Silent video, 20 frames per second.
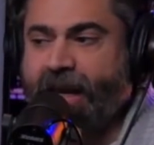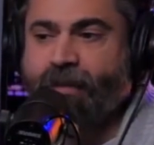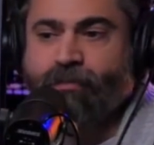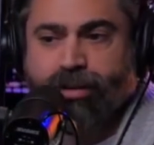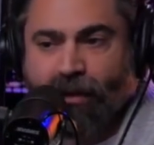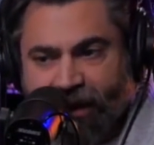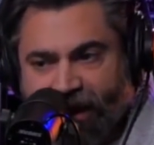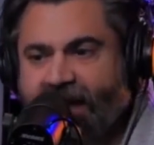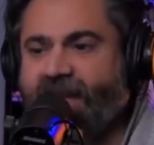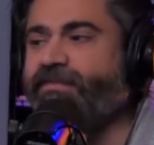And
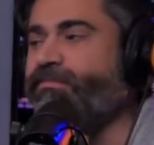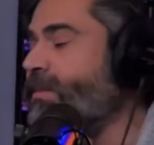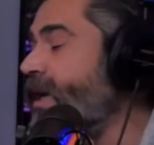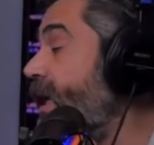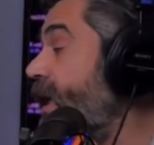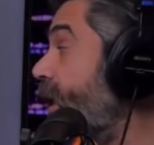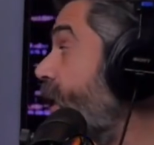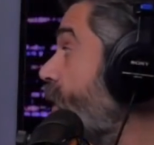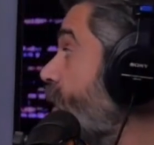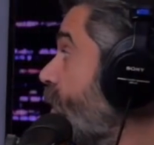believe
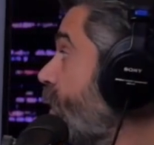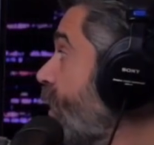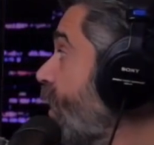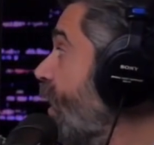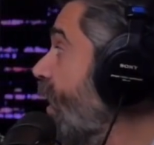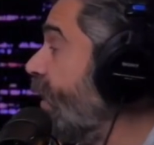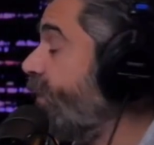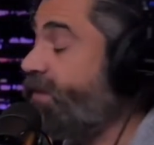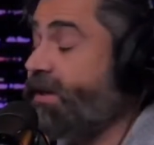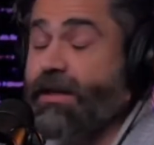me,
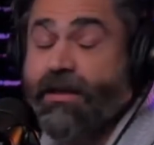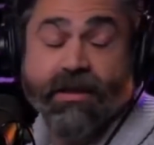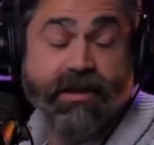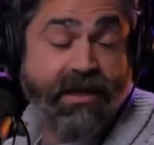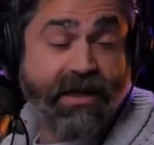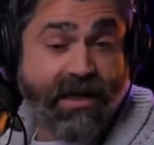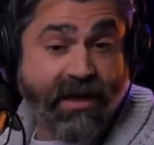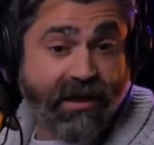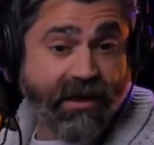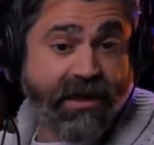if you
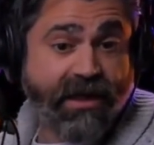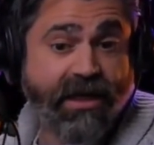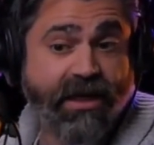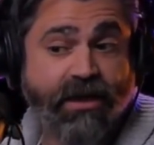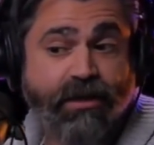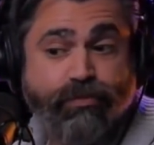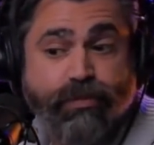think these